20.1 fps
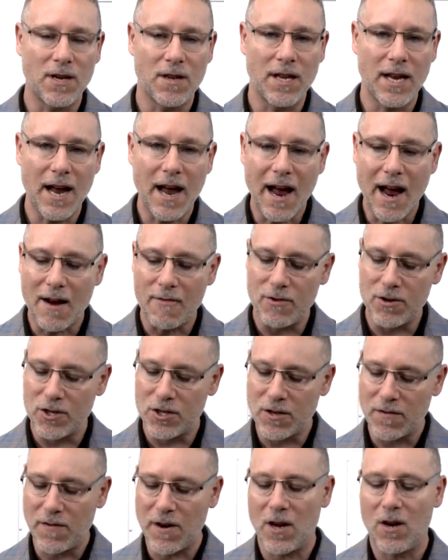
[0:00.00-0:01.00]
the average
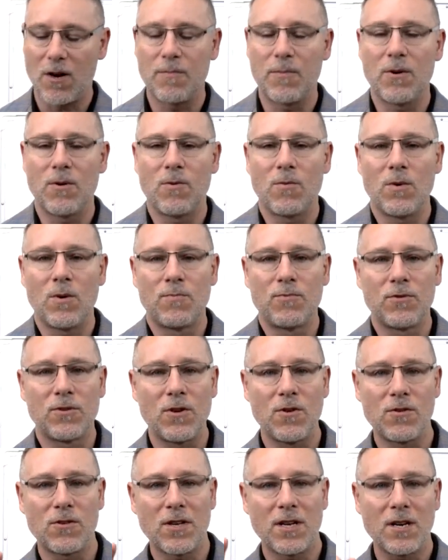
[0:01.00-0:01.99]
developer will
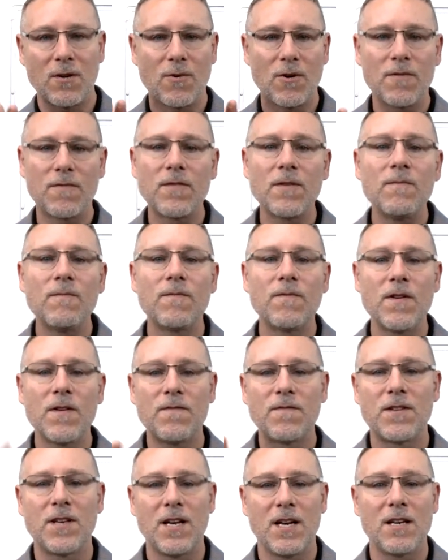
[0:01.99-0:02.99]
produce anywhere from
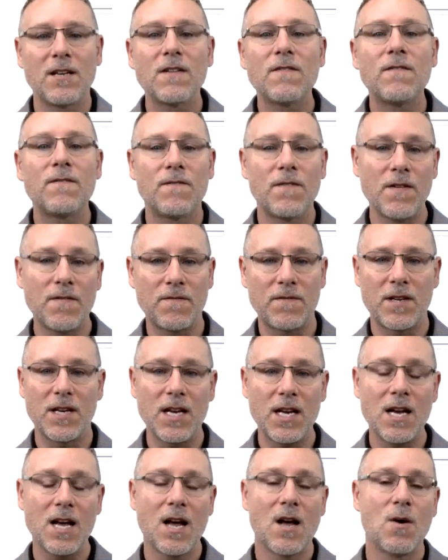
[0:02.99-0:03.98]
15 to
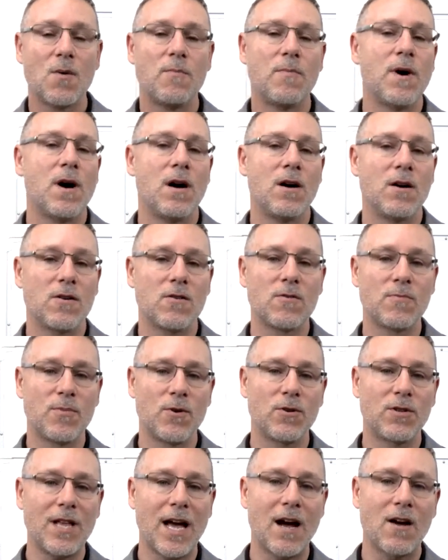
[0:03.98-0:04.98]
50 bugs per
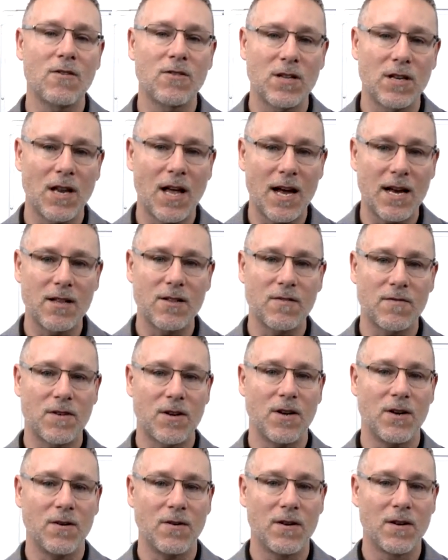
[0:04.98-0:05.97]
1,000 lines of
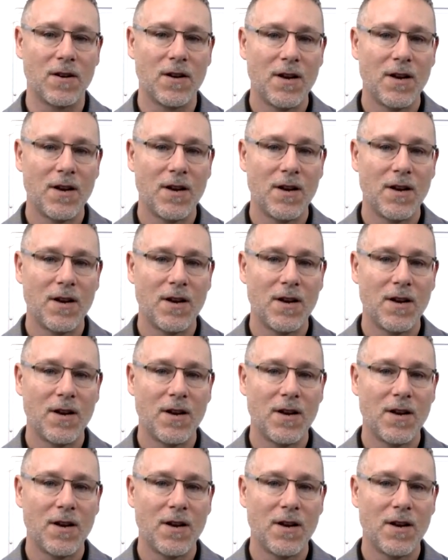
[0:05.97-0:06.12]
code.